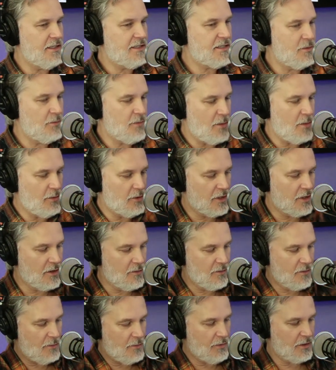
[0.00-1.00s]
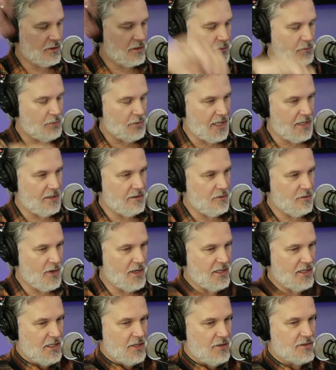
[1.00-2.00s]
listen, people are people are complaining
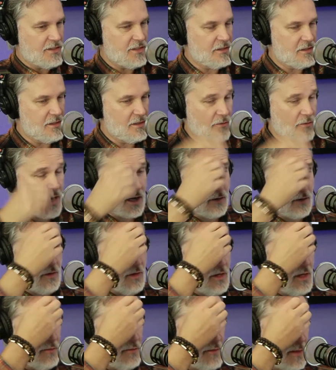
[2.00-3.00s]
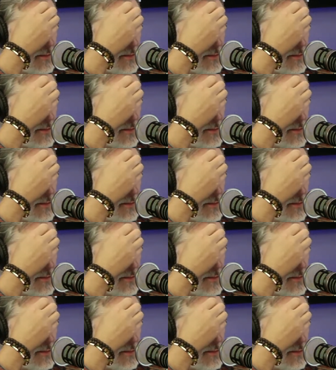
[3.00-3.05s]
that Whitney Houston's in the Rock and Roll Hall of